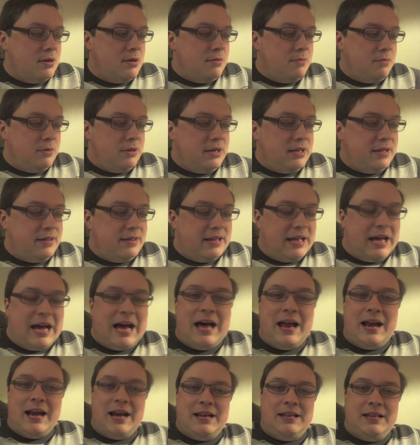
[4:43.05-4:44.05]
we did
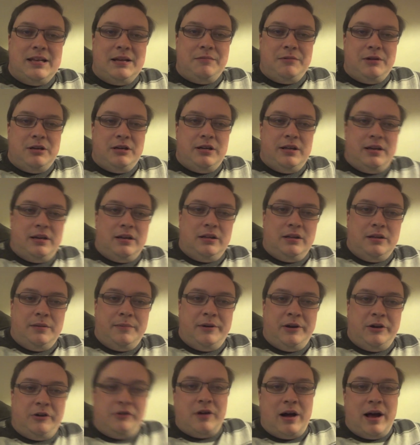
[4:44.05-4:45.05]
that, and then we did a little bit
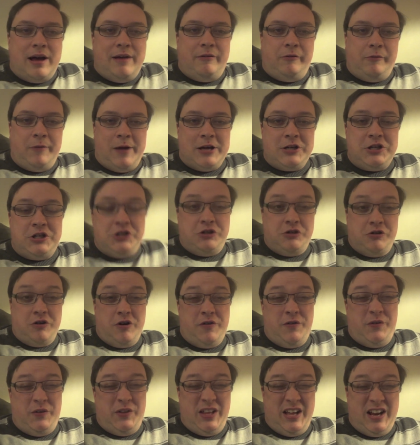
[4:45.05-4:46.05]
of driving. We actually
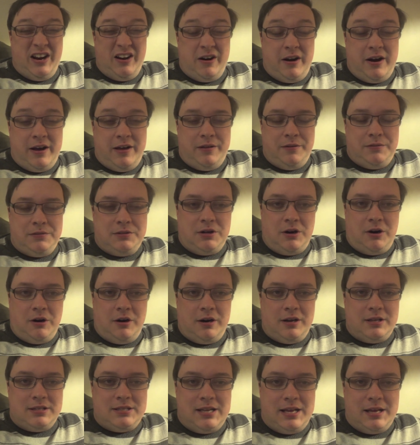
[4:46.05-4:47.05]
drove to the area that was
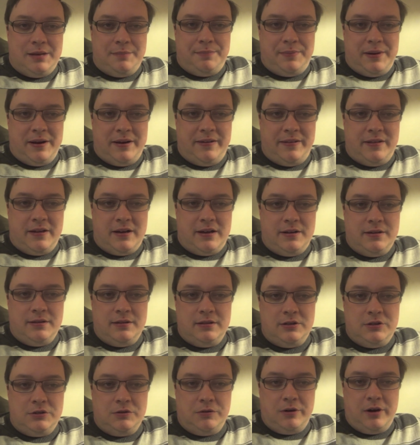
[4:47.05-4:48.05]
hardest hit by the
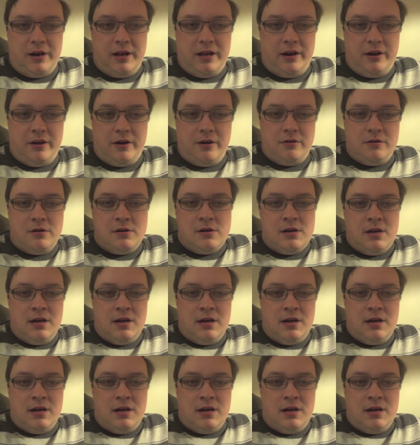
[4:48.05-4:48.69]
tornado.